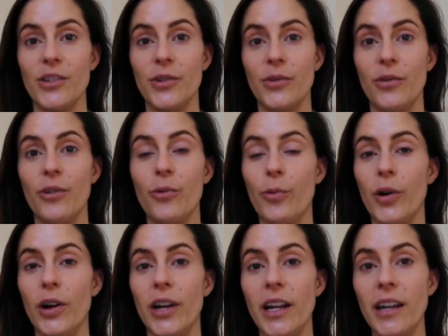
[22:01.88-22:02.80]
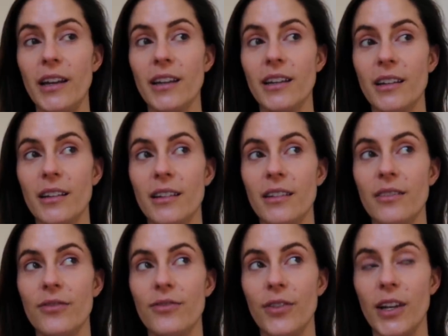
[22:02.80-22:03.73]
to one
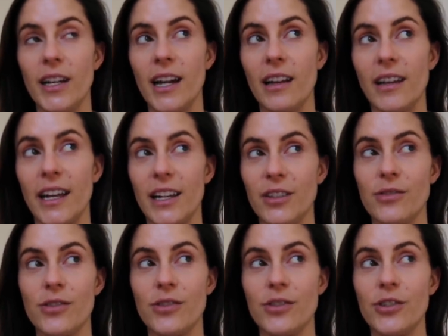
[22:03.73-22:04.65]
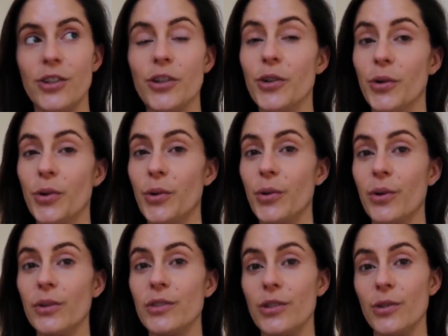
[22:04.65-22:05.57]
feed at like
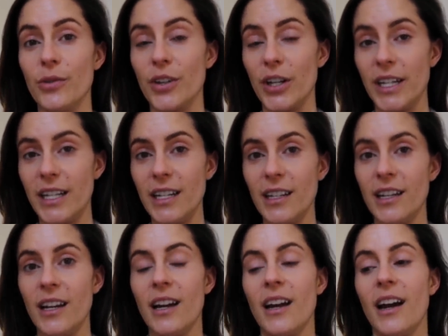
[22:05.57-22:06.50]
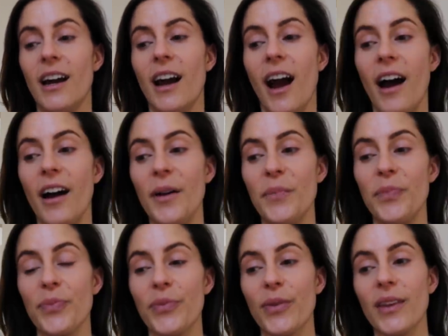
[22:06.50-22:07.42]
2, 2.30.
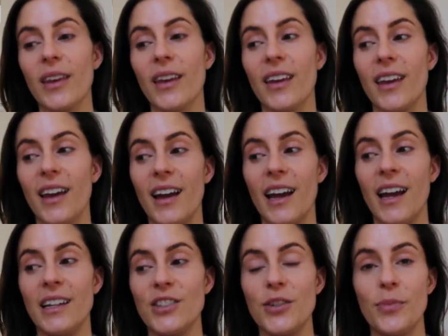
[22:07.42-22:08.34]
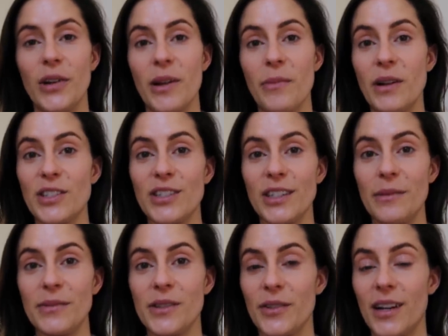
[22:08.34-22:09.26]
Um, and she pretty much
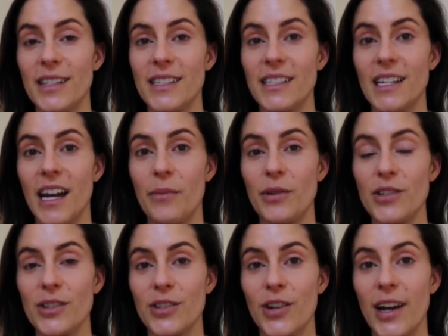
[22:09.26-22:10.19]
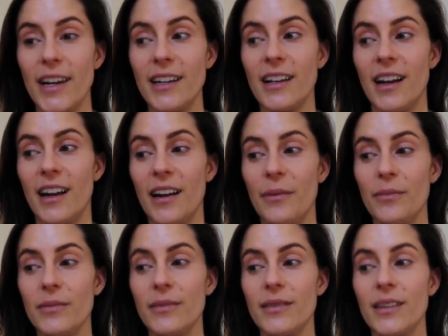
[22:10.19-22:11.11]
sleeps the rest of the time, which is great.
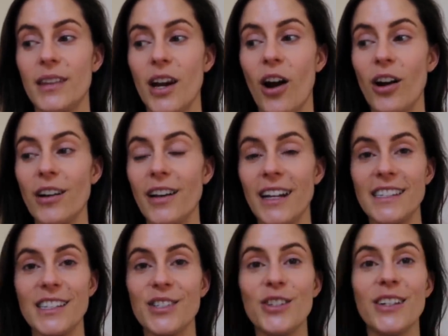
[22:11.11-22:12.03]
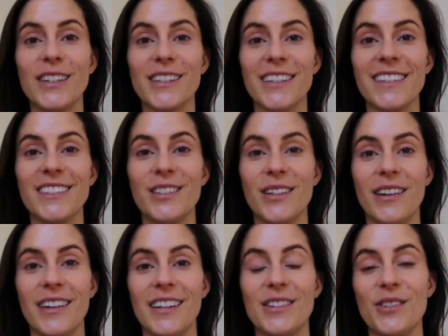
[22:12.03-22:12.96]
Um, there are nights that she doesn't.
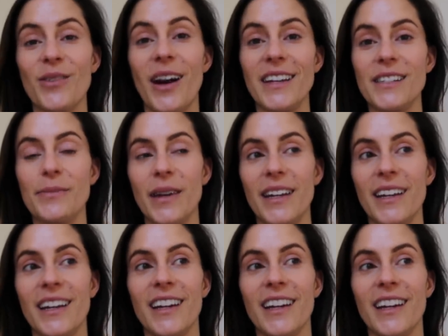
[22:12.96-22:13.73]
She eats twice, but